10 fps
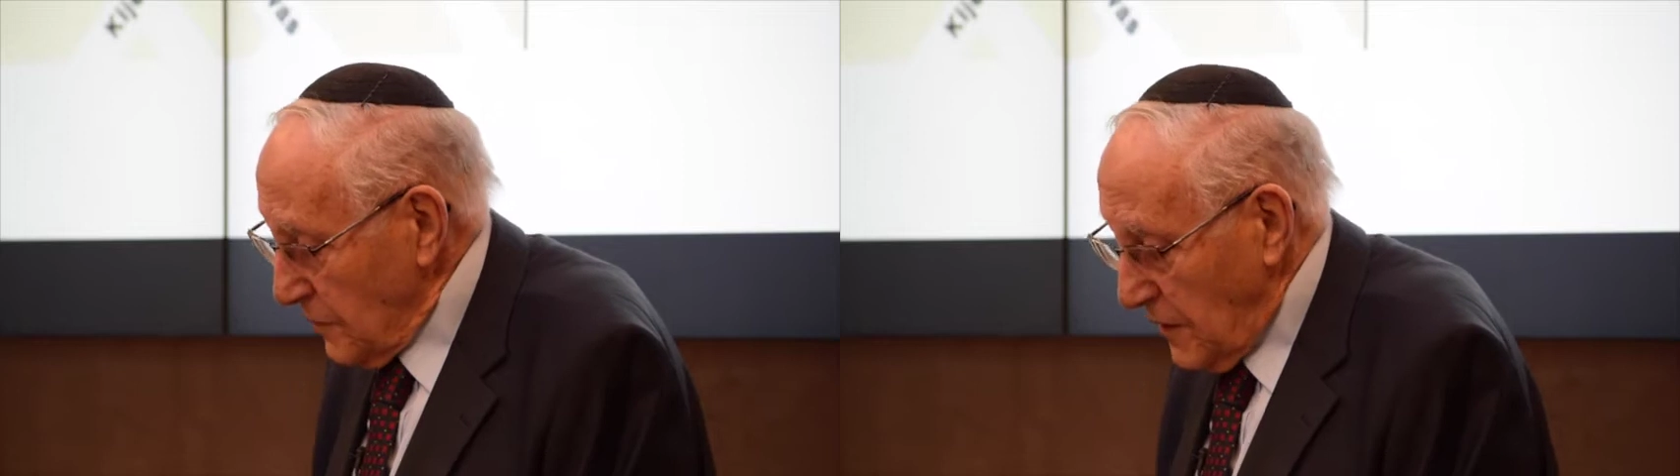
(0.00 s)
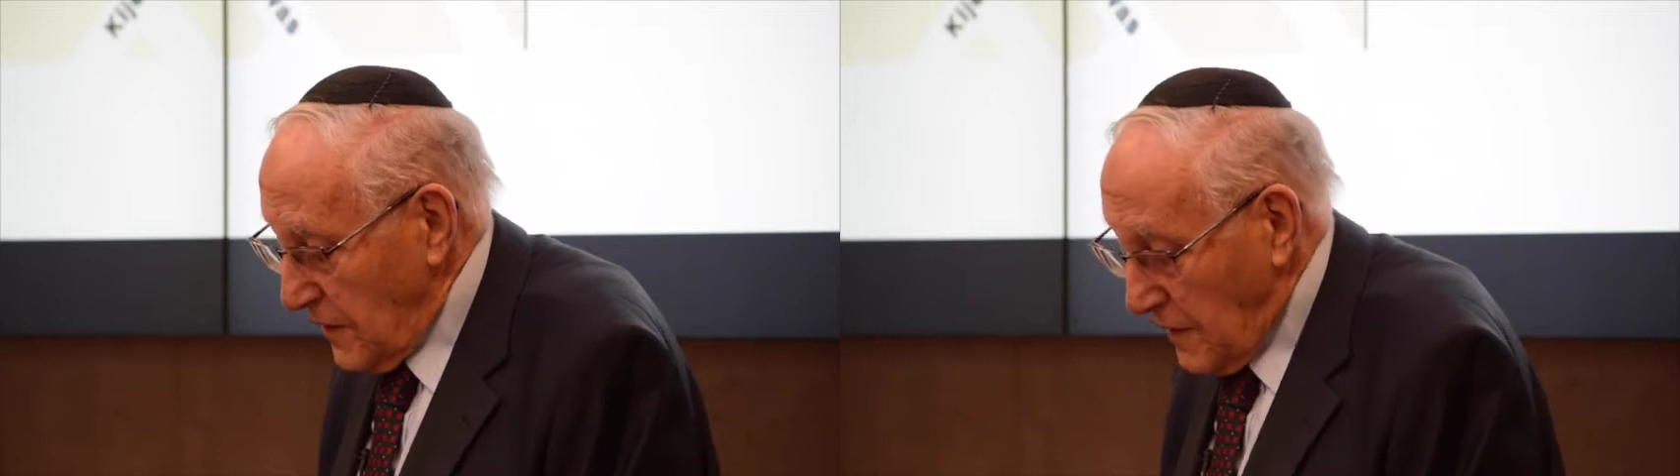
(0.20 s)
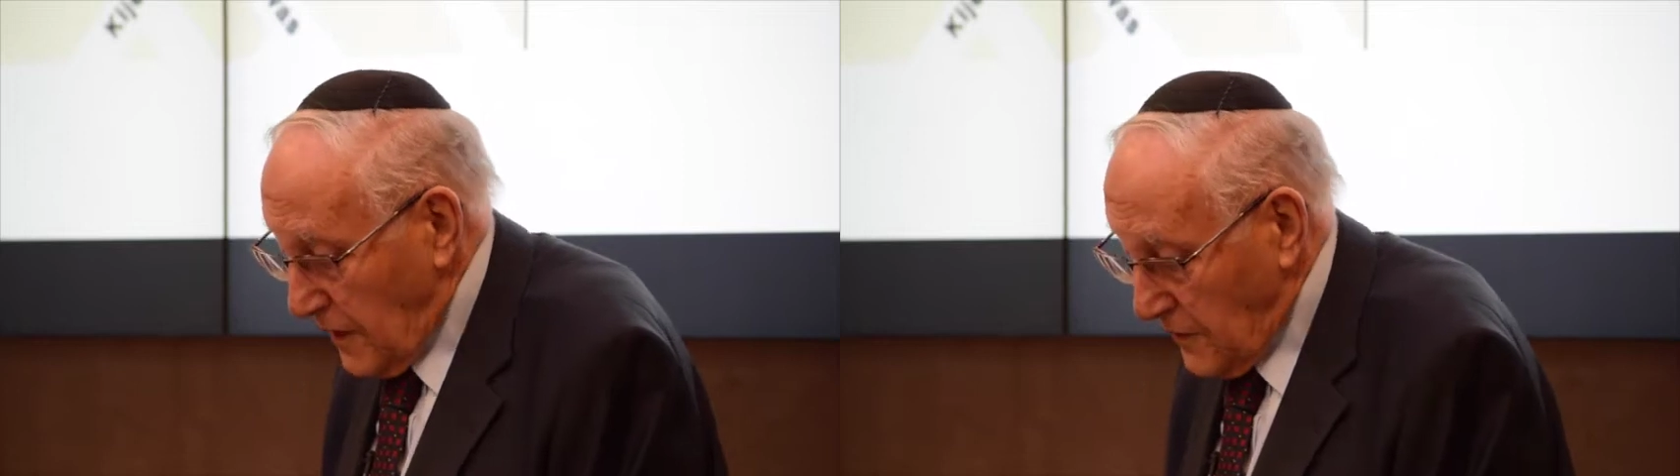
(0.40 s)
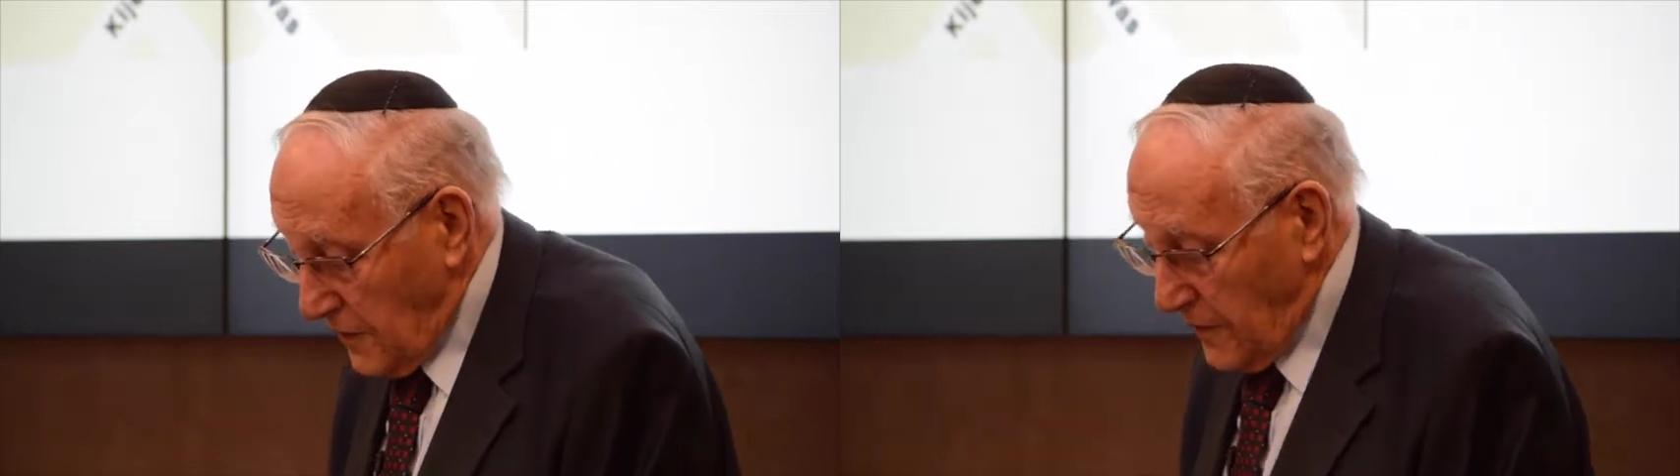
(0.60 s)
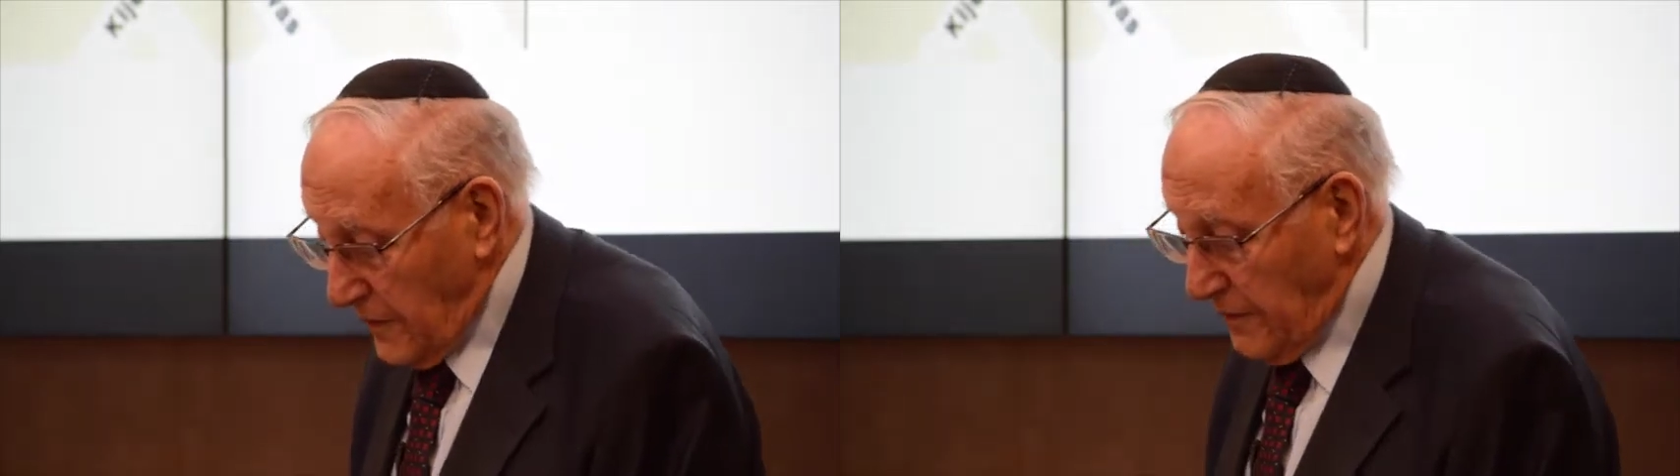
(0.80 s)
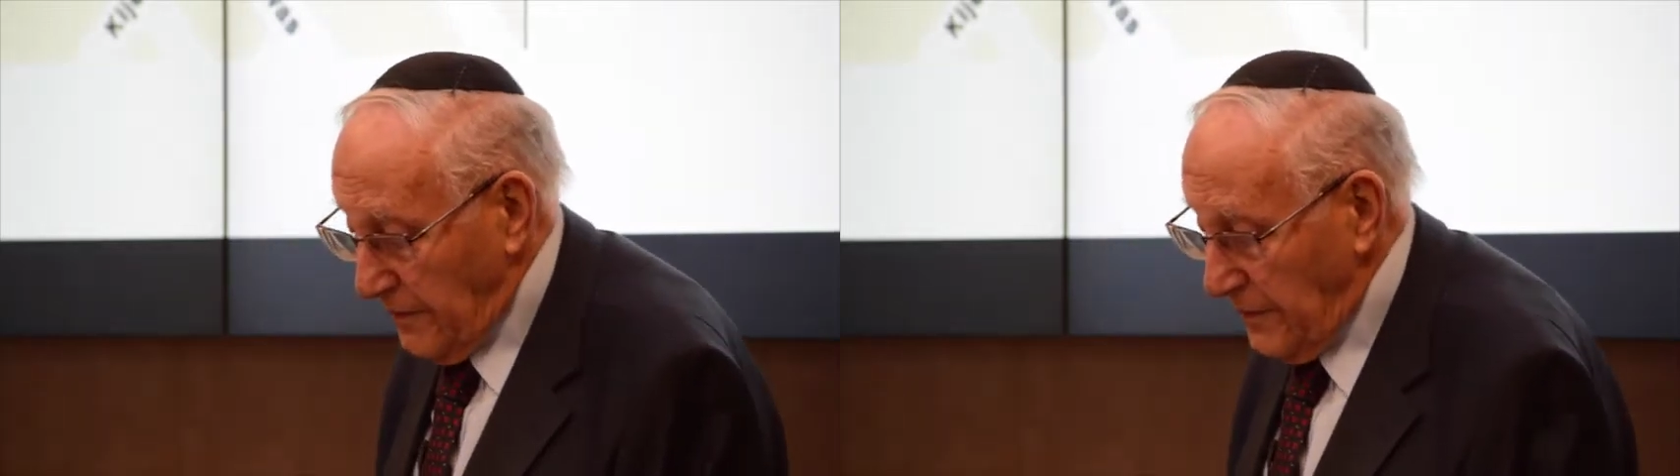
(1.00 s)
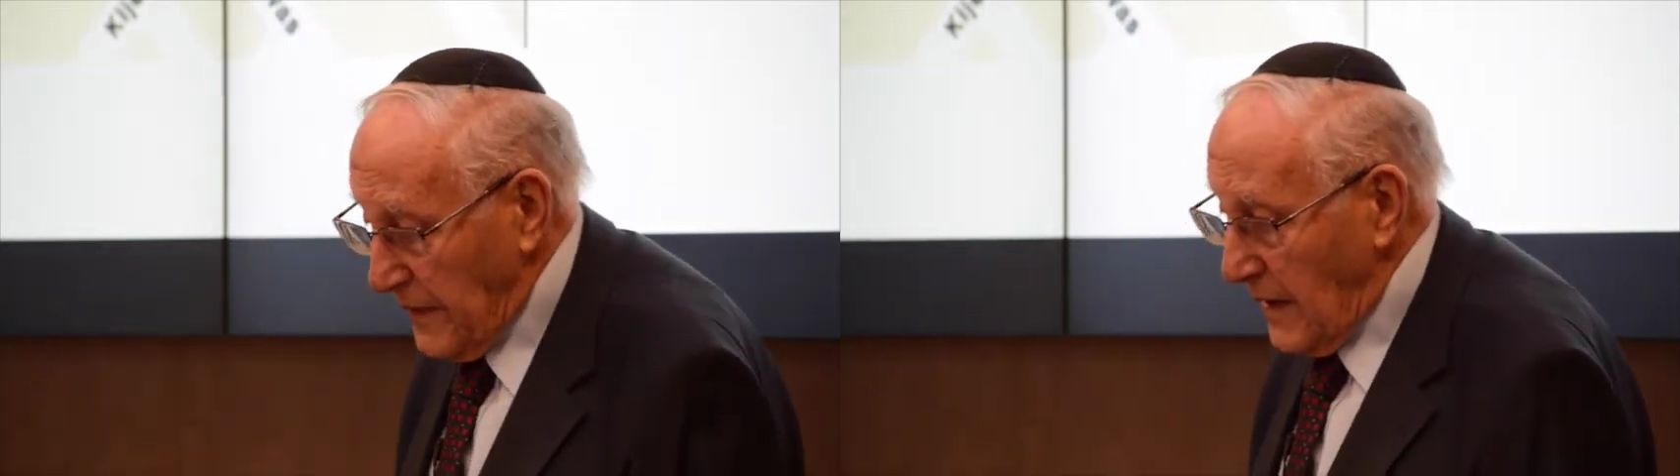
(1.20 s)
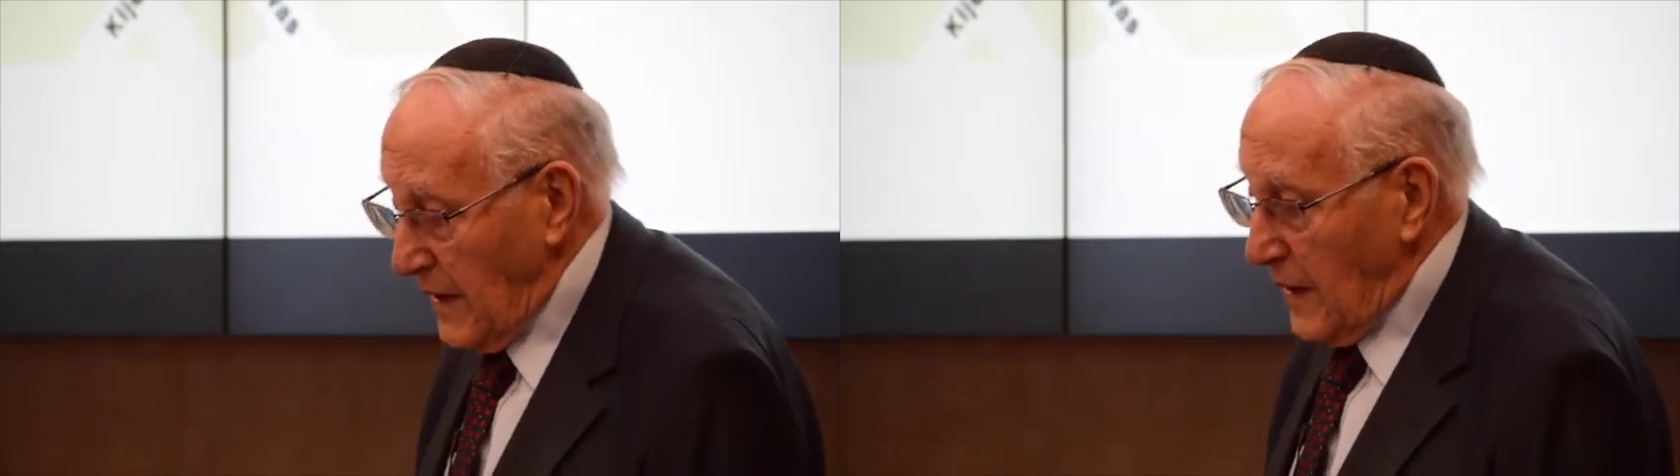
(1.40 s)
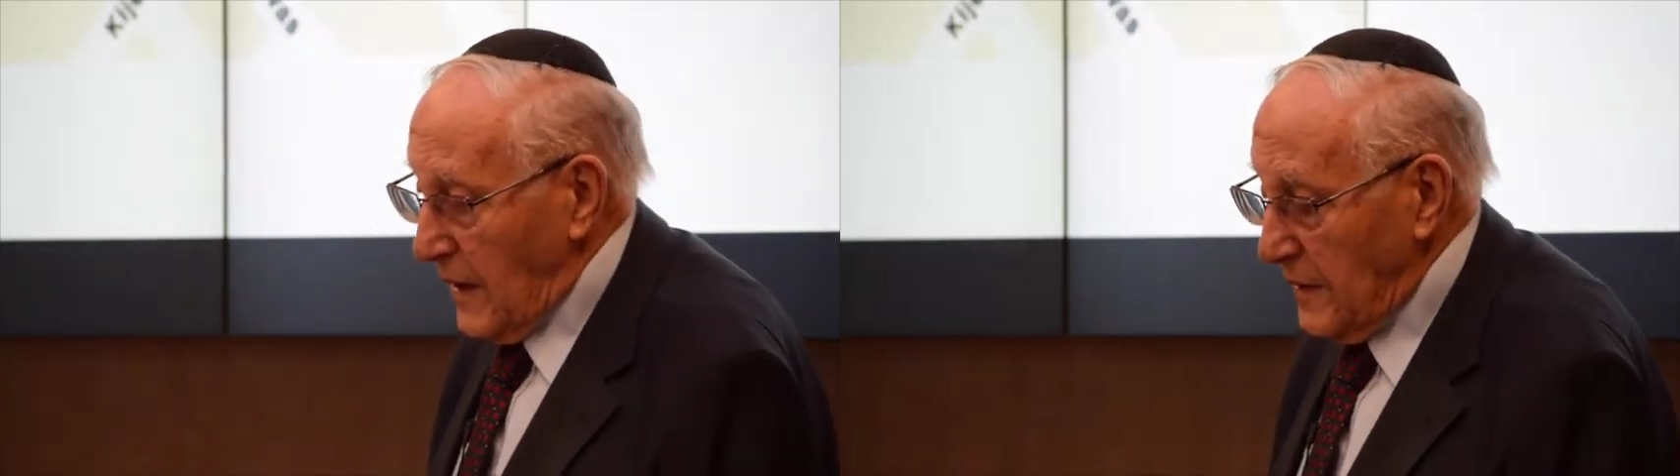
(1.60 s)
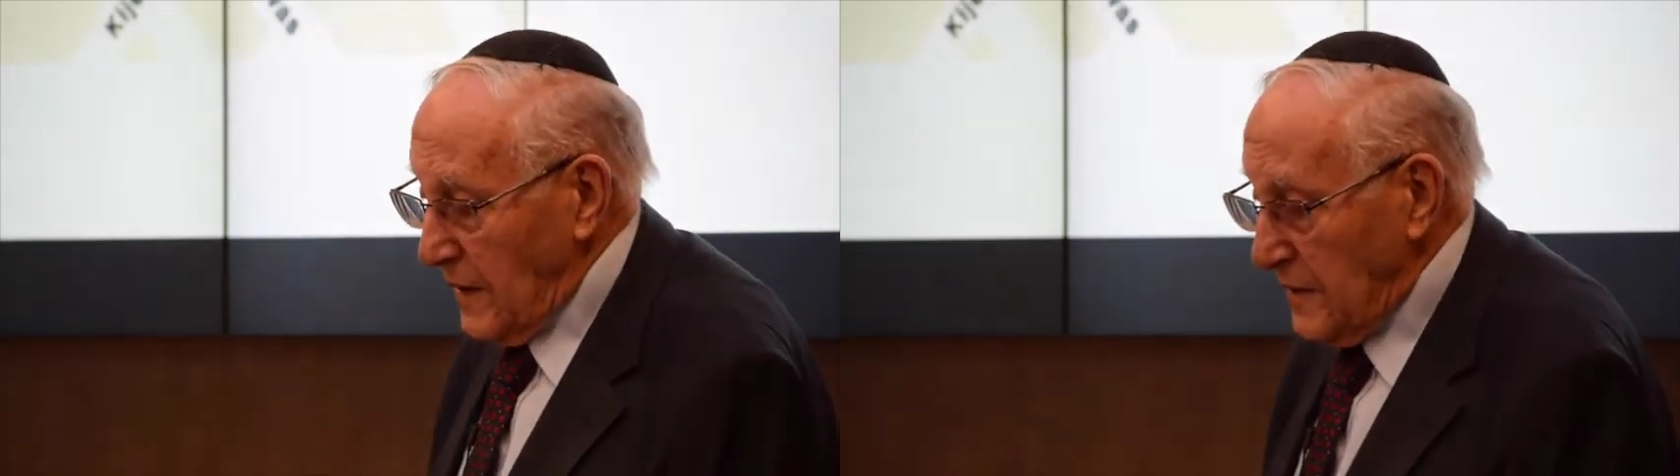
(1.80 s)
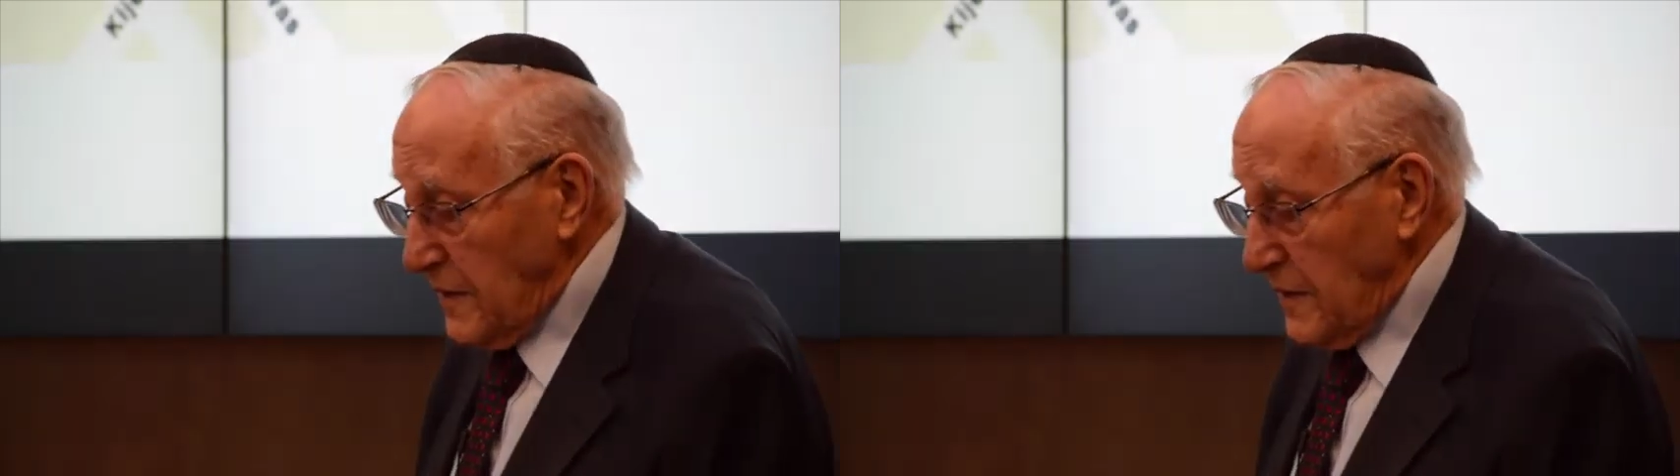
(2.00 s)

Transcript: Riga Ghetto, and they